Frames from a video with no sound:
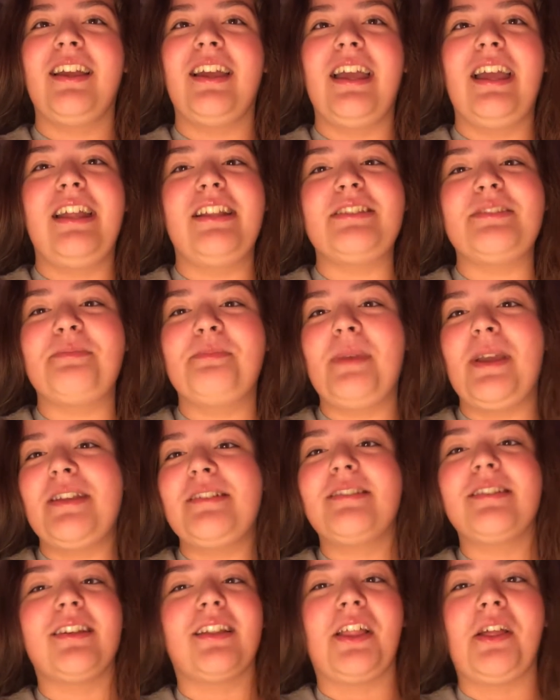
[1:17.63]
it's
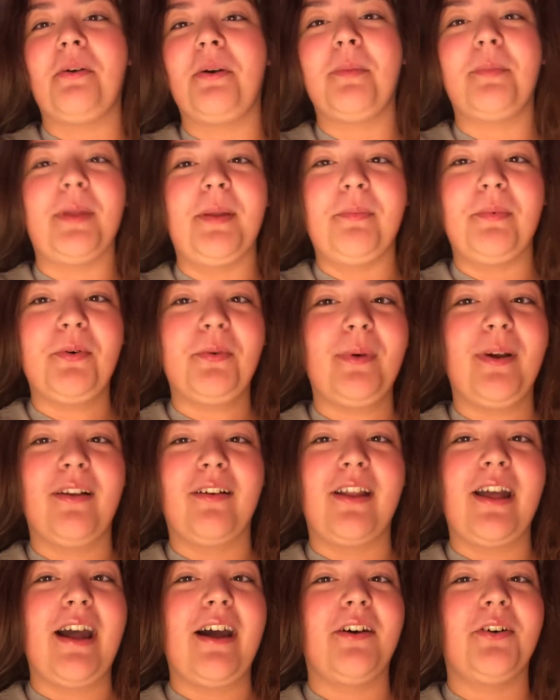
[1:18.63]
basically what people wear
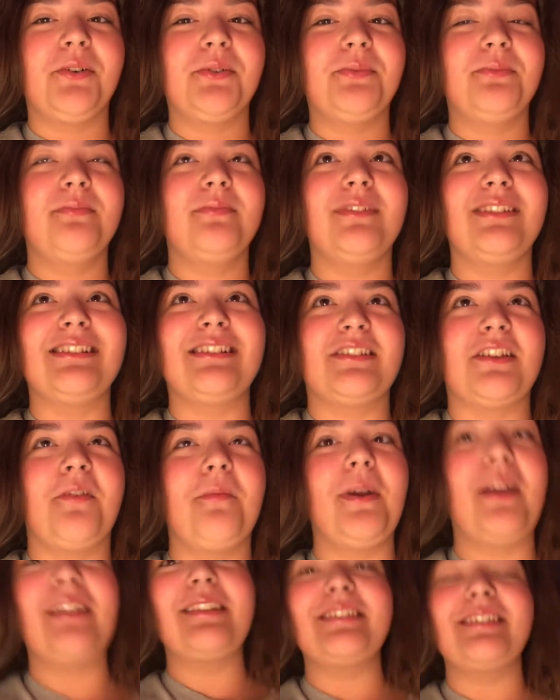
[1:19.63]
now to some
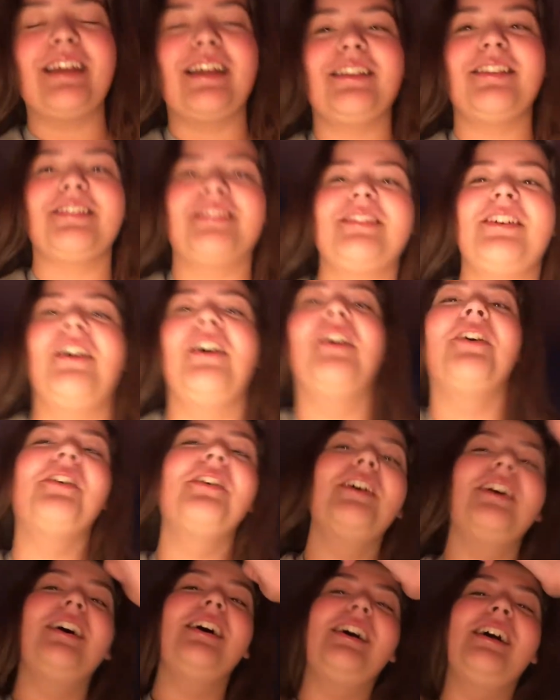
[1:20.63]
extent, so
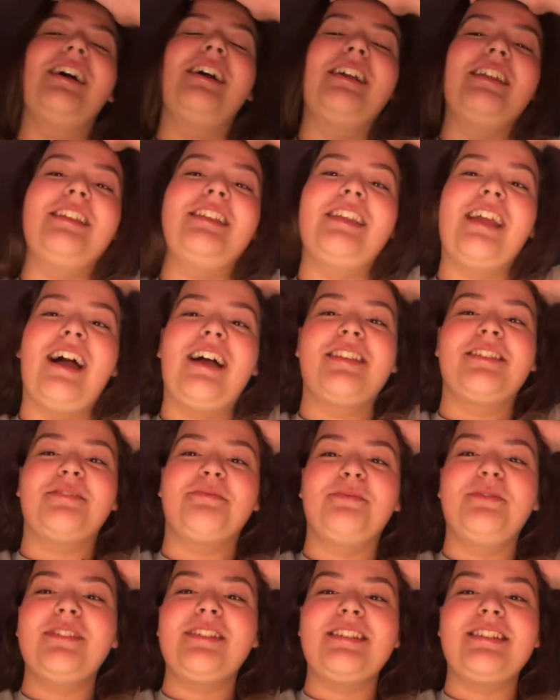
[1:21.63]
yes,
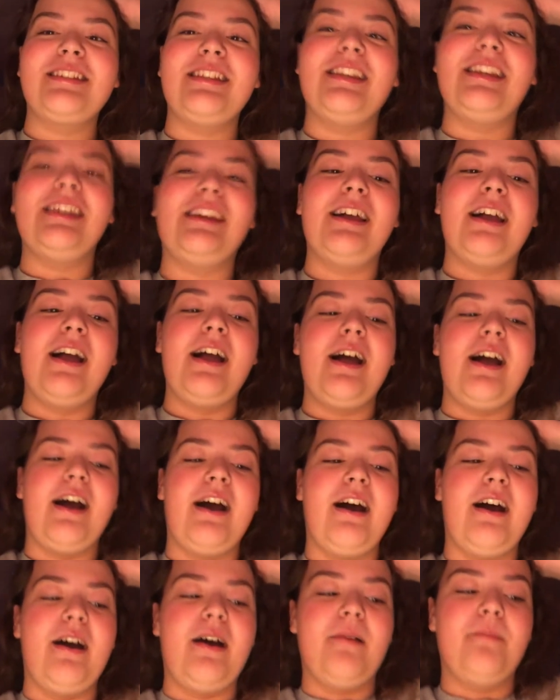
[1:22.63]
we'll see.
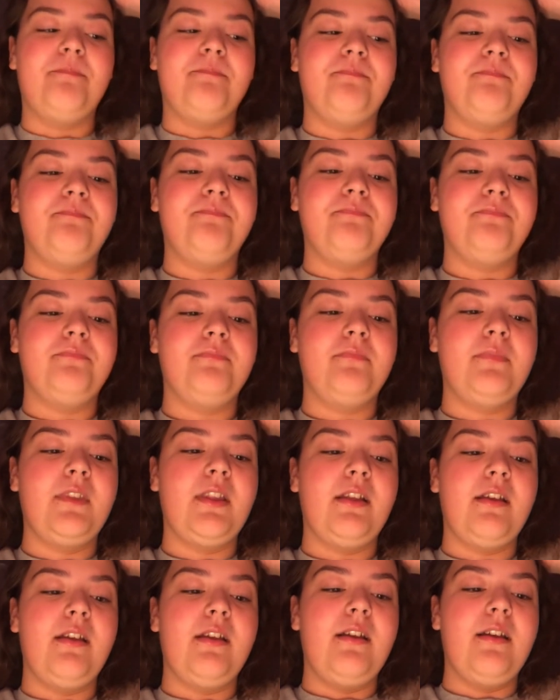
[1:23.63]

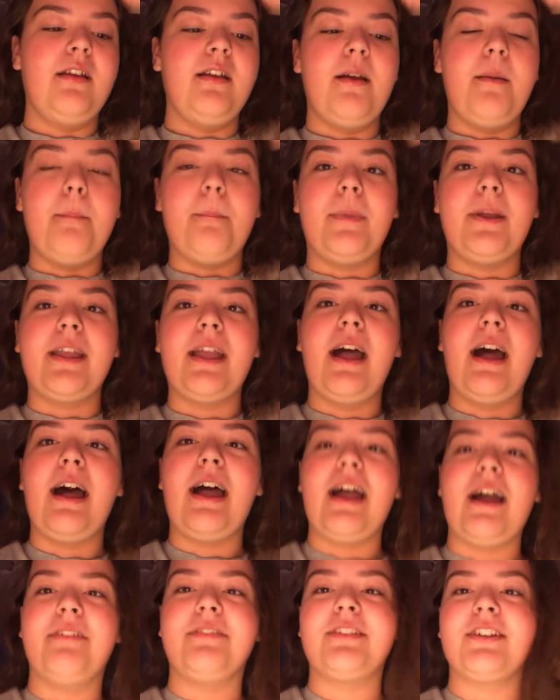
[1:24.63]
But yeah, I
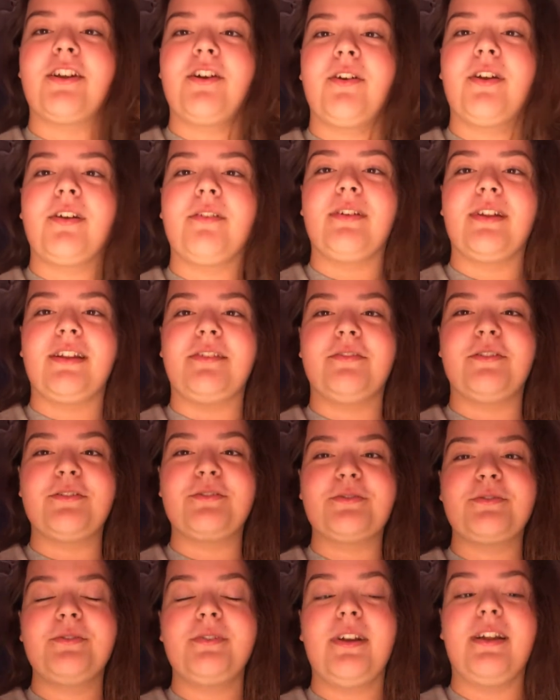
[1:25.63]
have to go get ready for
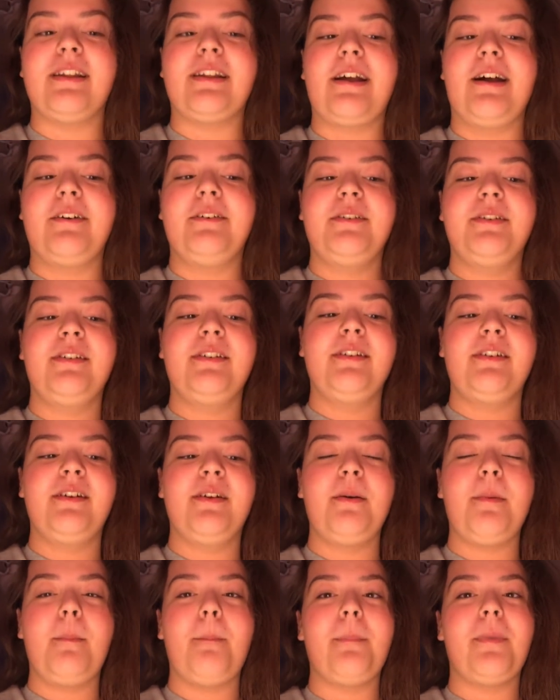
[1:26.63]
school right now,
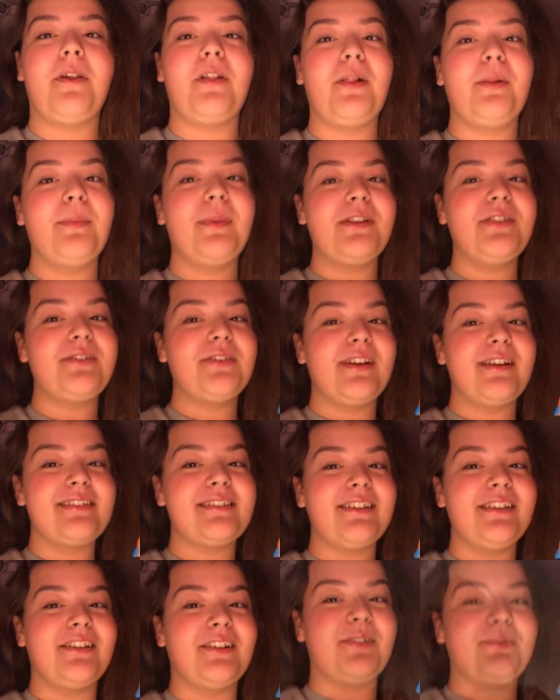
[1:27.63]
but I'll update you guys
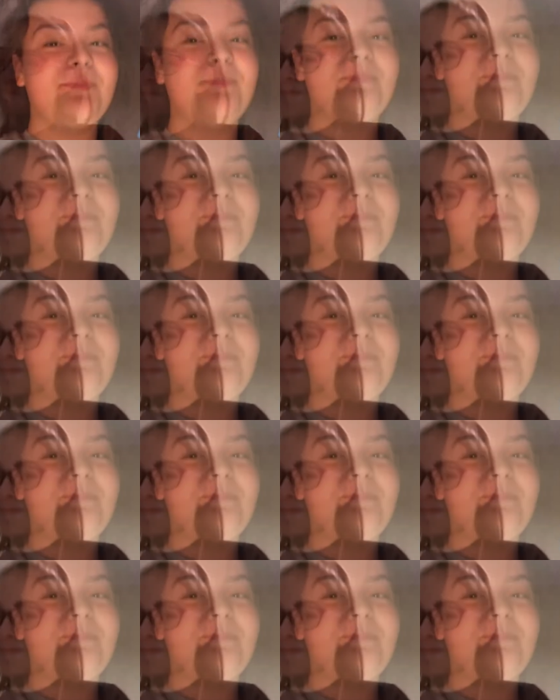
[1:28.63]
later.